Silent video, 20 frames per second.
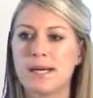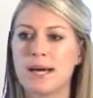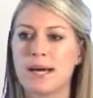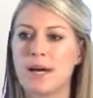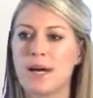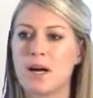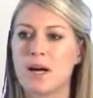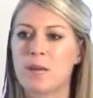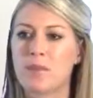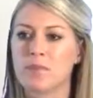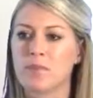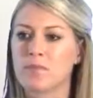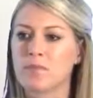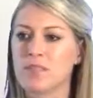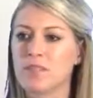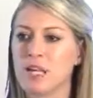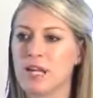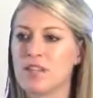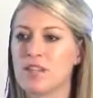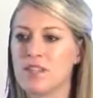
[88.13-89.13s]
And
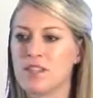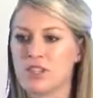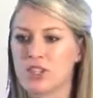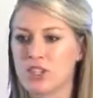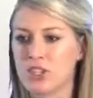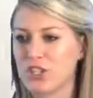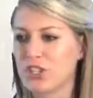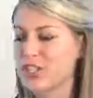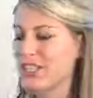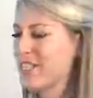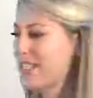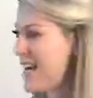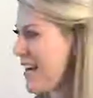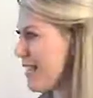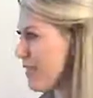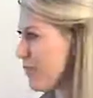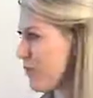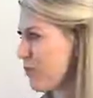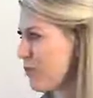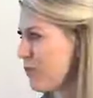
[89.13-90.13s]
then the chilies to
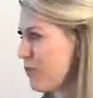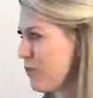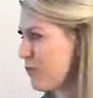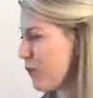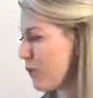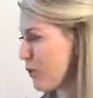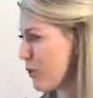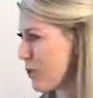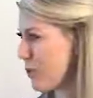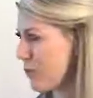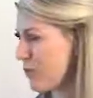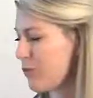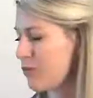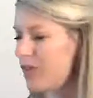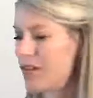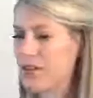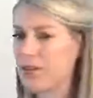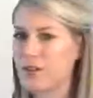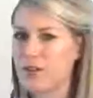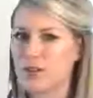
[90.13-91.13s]
add some
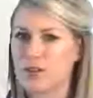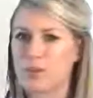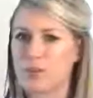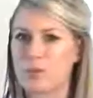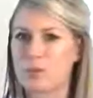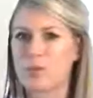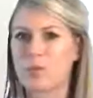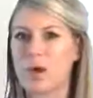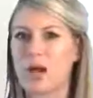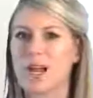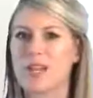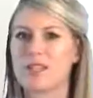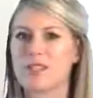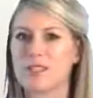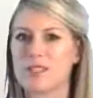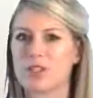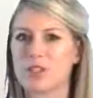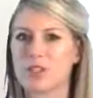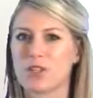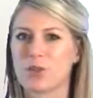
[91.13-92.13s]
flavor and some
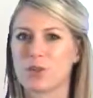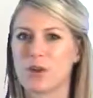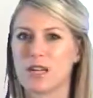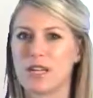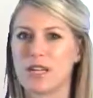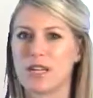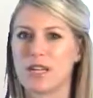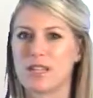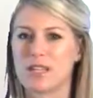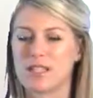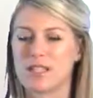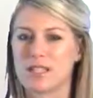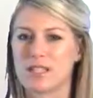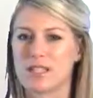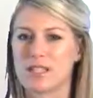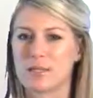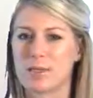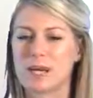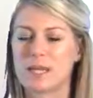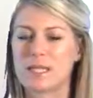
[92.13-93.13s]
spice. That's a good way
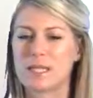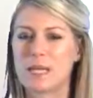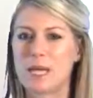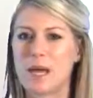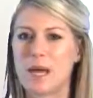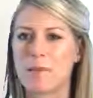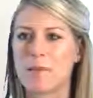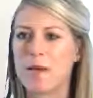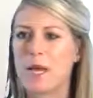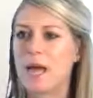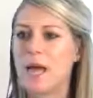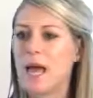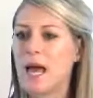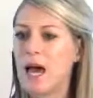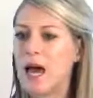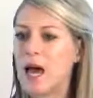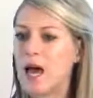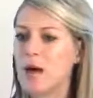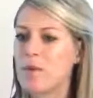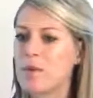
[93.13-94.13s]
to spice it up.
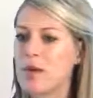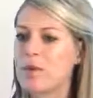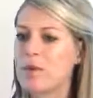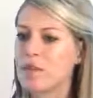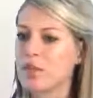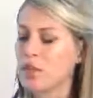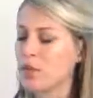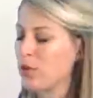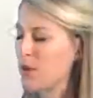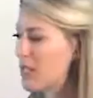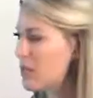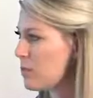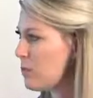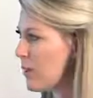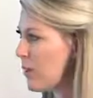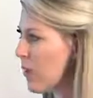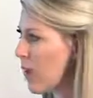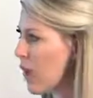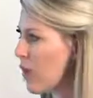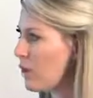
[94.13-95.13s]
And then your
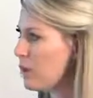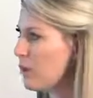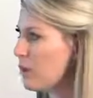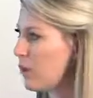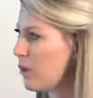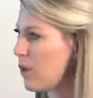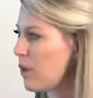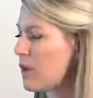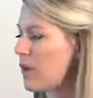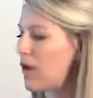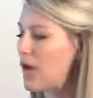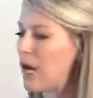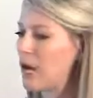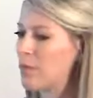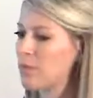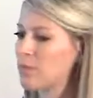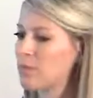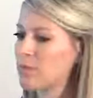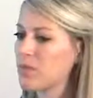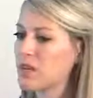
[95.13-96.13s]
recipe called for
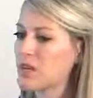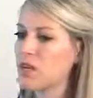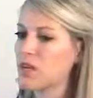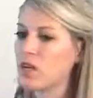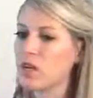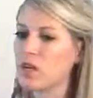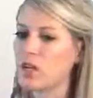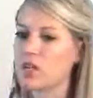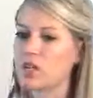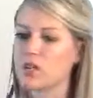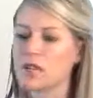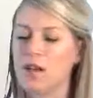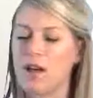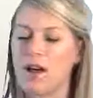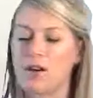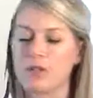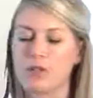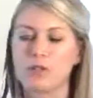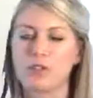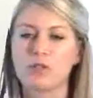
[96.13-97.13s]

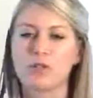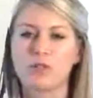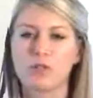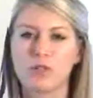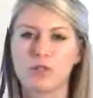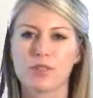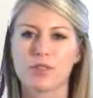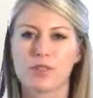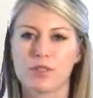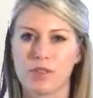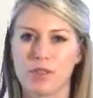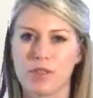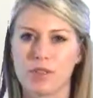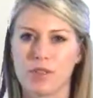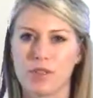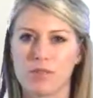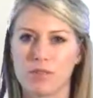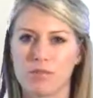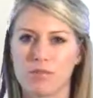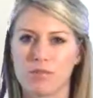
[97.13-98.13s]
a reduced
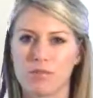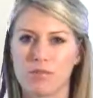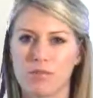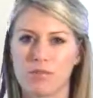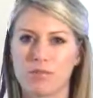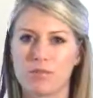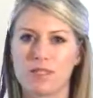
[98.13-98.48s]
sodium